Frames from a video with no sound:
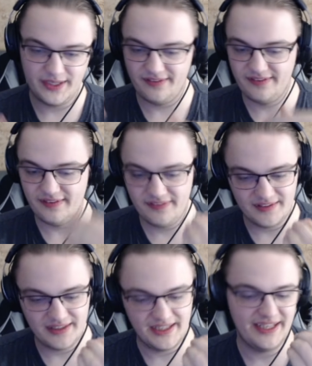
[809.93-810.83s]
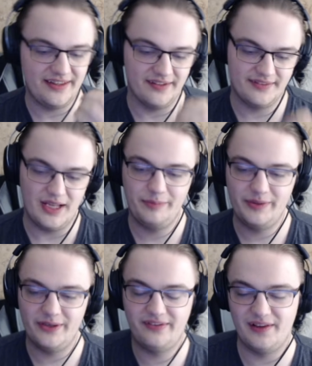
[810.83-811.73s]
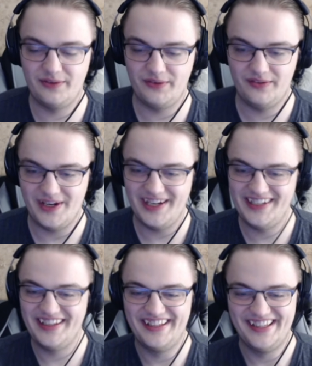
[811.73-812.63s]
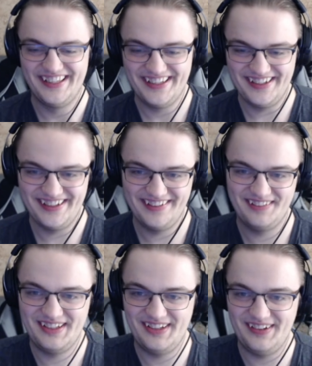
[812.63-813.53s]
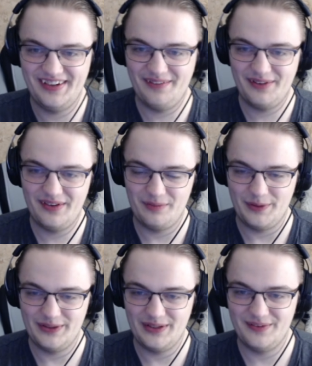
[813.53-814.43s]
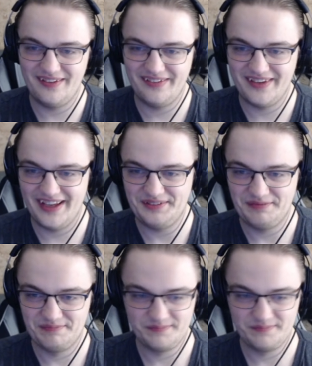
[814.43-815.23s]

consistently the top tier skill yeah. trees, right? Mm. Yeah, yeah so I think he,